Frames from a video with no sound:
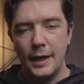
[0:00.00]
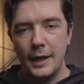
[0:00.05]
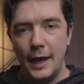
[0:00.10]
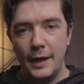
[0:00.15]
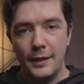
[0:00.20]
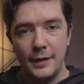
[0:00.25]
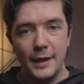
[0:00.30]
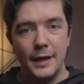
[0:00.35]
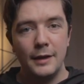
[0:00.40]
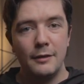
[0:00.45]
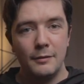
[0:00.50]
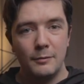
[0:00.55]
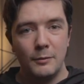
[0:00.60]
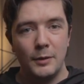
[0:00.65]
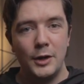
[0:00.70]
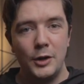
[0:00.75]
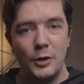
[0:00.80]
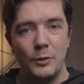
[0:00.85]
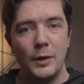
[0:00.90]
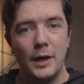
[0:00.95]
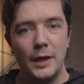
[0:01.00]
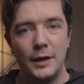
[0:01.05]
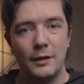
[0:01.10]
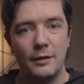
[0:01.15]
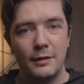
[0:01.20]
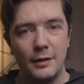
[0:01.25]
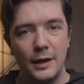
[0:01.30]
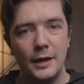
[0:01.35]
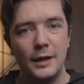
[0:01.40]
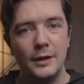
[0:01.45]
And then when you were in a
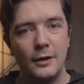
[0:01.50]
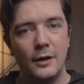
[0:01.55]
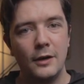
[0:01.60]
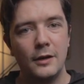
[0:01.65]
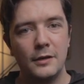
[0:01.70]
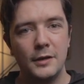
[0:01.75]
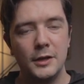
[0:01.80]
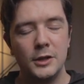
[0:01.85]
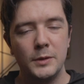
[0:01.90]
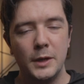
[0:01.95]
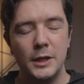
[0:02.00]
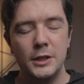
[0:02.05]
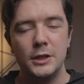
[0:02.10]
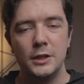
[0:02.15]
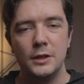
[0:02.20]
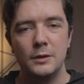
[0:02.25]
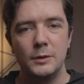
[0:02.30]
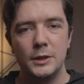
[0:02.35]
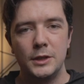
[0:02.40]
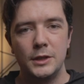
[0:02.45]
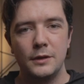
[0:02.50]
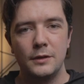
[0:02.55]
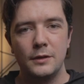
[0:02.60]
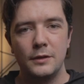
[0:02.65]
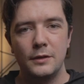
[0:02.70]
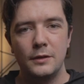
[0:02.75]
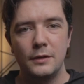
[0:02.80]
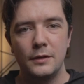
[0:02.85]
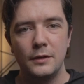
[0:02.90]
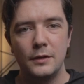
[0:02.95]
slightly darker situation, which
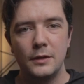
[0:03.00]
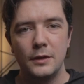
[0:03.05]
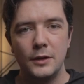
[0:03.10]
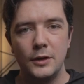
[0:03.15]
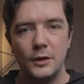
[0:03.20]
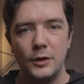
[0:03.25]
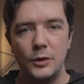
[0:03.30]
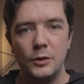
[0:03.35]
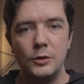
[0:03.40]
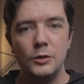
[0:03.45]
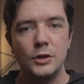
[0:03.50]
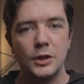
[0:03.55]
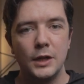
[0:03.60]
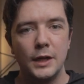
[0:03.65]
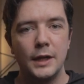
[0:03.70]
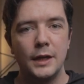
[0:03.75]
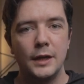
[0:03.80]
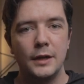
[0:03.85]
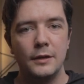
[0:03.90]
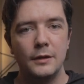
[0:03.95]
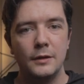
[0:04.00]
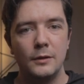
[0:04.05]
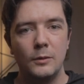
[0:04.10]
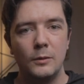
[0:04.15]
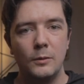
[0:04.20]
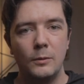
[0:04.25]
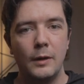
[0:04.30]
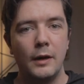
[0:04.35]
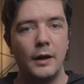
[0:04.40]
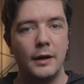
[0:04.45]
is usually
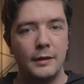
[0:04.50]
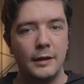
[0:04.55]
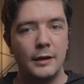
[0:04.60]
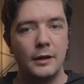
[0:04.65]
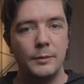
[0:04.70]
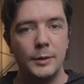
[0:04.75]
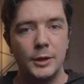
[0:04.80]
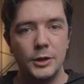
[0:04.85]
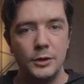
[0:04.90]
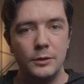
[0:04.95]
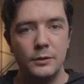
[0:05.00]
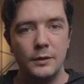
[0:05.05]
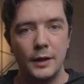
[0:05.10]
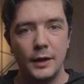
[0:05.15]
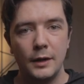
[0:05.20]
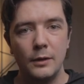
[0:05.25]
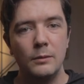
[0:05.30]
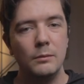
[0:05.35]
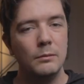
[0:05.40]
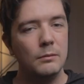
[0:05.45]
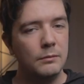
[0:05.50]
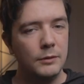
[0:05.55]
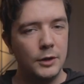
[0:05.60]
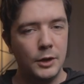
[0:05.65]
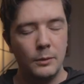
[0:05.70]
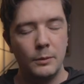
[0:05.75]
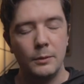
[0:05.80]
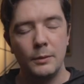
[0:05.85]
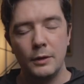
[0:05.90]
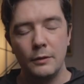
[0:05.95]
where I tend to be shooting, you
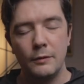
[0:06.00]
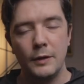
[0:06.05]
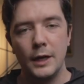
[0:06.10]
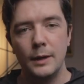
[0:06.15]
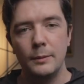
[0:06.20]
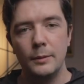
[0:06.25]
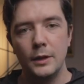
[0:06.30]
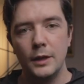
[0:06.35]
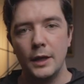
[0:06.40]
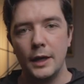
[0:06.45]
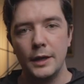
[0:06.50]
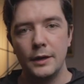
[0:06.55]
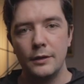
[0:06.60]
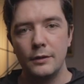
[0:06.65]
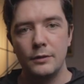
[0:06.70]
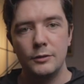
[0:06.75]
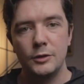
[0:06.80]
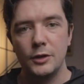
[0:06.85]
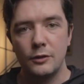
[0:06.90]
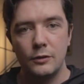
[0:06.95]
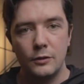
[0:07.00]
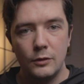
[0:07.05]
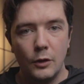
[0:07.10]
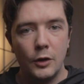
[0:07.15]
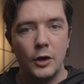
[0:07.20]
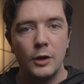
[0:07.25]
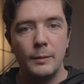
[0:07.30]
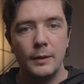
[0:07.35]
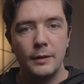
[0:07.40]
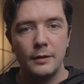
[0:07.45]
know, with available lights, just
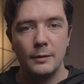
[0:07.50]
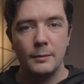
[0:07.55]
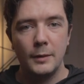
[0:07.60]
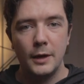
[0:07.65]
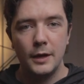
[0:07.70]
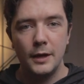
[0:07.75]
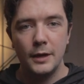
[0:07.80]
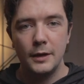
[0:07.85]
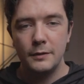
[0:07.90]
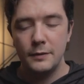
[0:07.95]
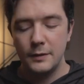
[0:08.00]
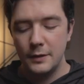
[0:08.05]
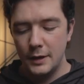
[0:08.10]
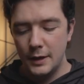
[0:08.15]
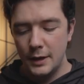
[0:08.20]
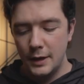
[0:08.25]
documenting my life,